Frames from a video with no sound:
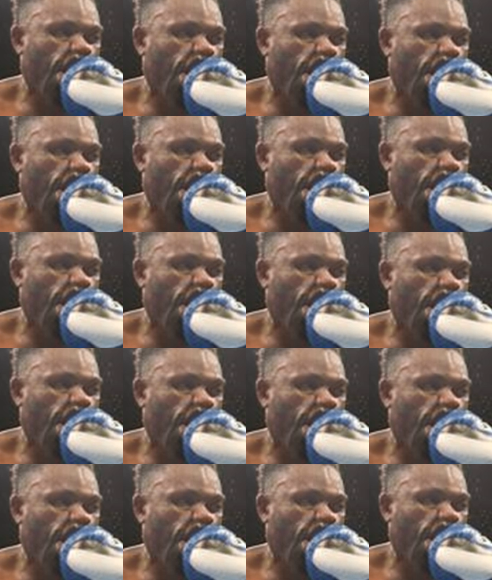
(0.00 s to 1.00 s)

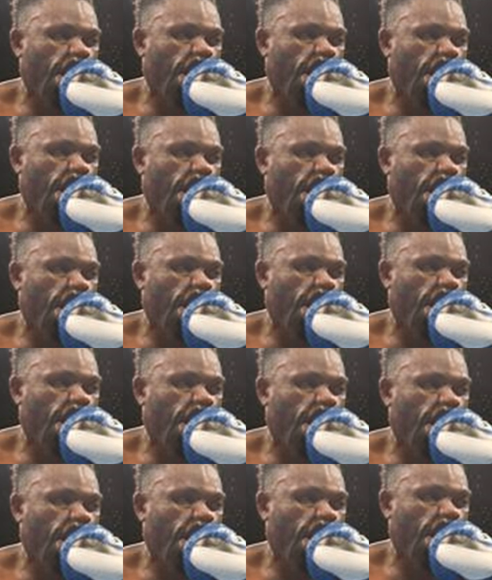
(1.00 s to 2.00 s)
Dillian Whyte,
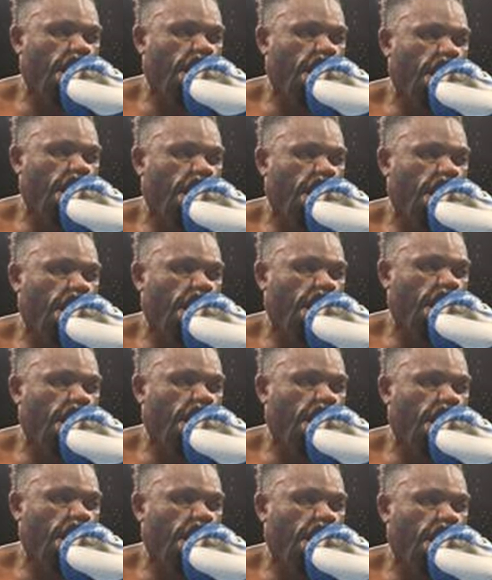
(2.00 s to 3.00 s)

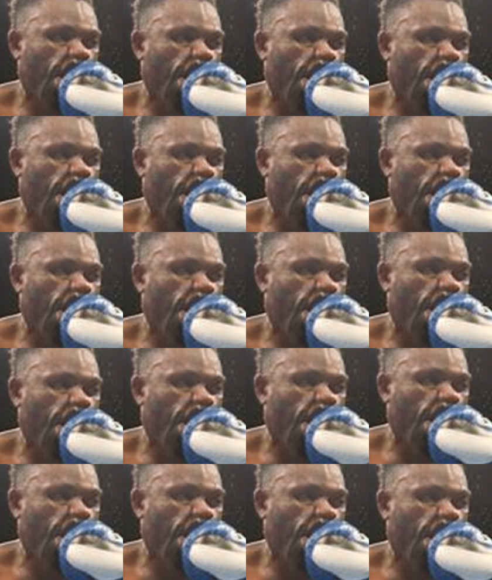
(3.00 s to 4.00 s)
which I doubt,
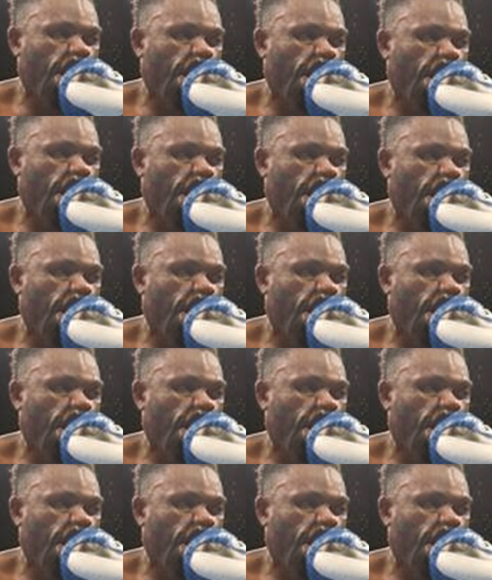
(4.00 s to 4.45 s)
because